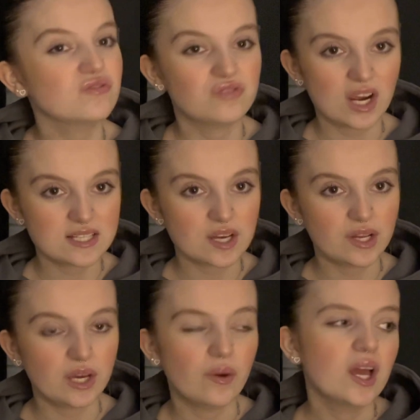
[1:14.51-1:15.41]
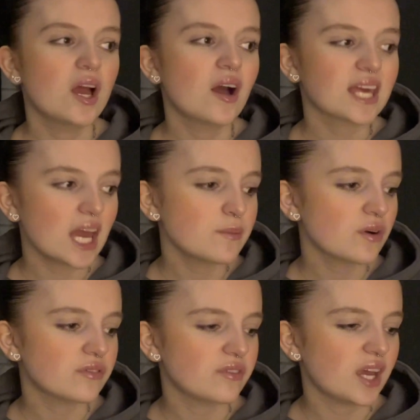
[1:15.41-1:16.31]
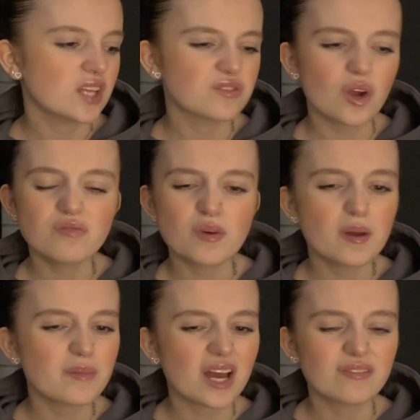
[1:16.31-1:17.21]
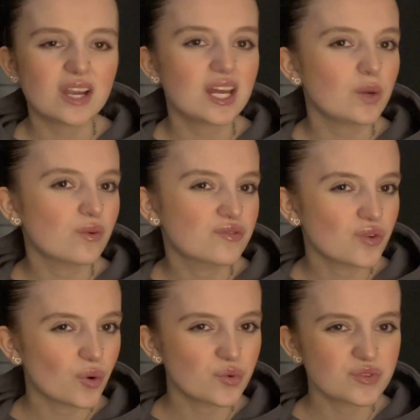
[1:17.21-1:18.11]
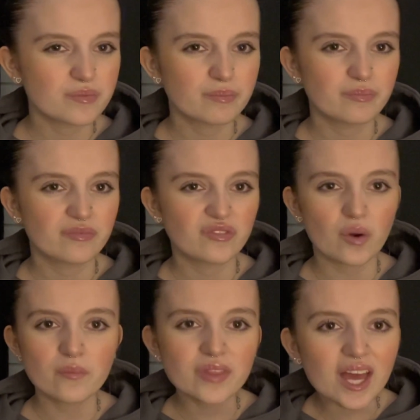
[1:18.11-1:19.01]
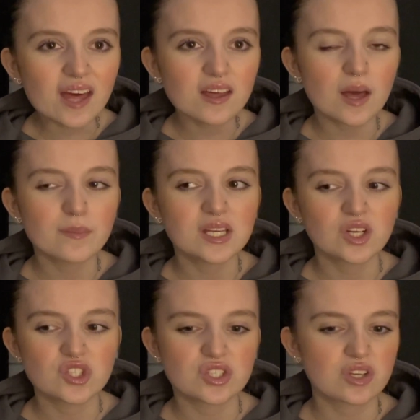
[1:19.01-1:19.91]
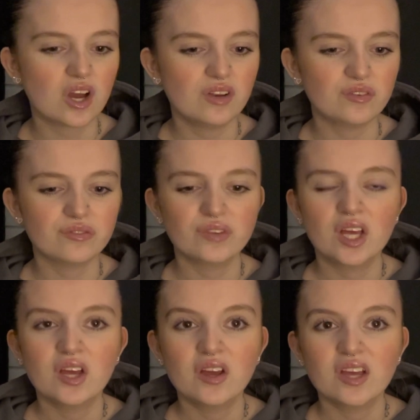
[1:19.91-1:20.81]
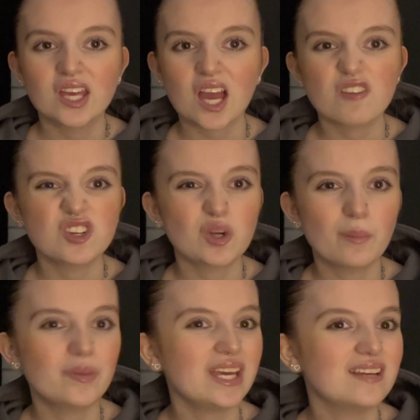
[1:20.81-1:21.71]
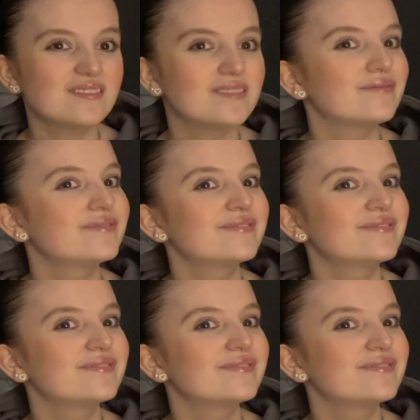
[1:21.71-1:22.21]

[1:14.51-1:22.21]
right downhill came off of it I don't remember having any withdrawals from that I mean I just kind of carried on being